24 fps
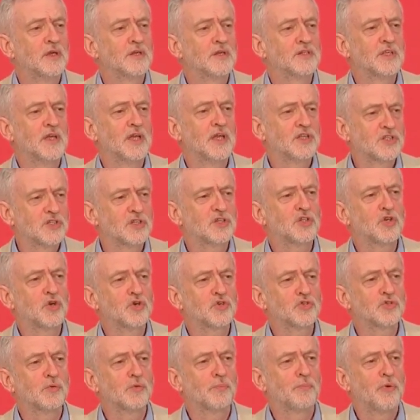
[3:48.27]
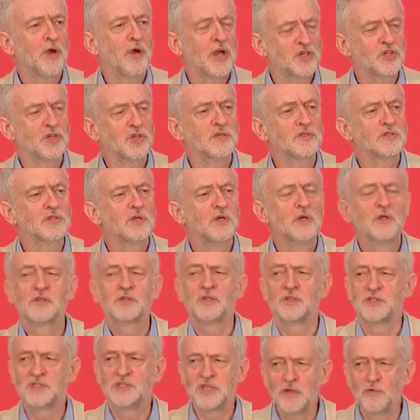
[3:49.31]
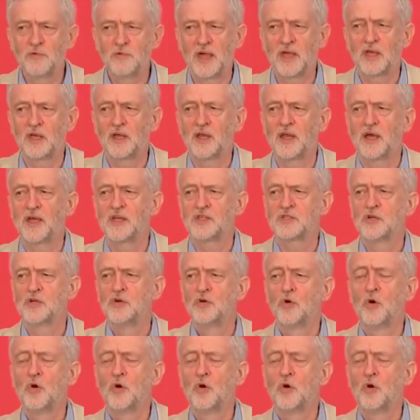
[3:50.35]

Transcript: to the institutional pressures to deregulate